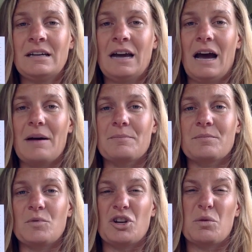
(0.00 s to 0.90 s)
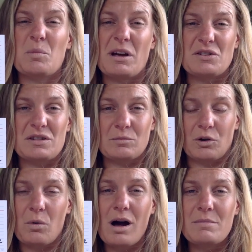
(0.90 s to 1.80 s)
We might do some
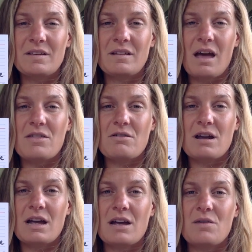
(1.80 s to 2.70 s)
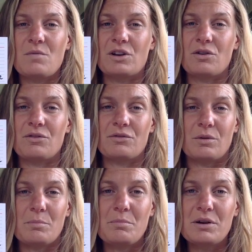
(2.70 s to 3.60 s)
requirements gathering, we go through
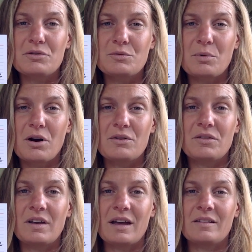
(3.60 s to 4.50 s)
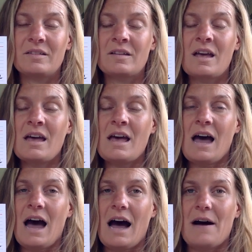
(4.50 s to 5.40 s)
a build process,
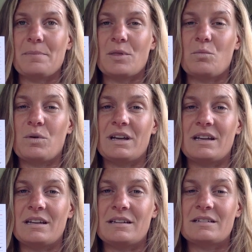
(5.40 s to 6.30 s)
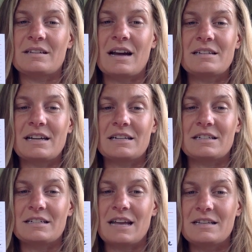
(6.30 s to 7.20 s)
we start to get into
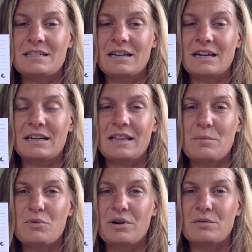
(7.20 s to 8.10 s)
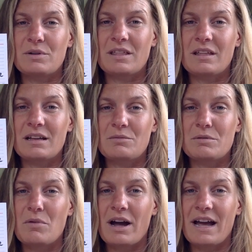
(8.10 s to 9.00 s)
testing, and at that point we think we
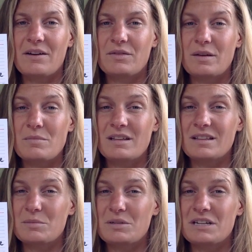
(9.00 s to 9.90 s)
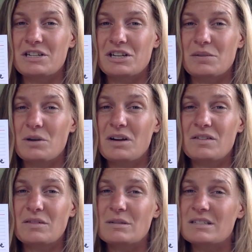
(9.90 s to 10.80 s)
might have something that potentially works,
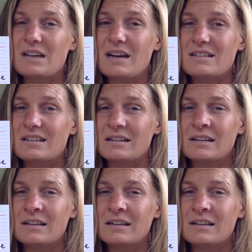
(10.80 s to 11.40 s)
so we start to,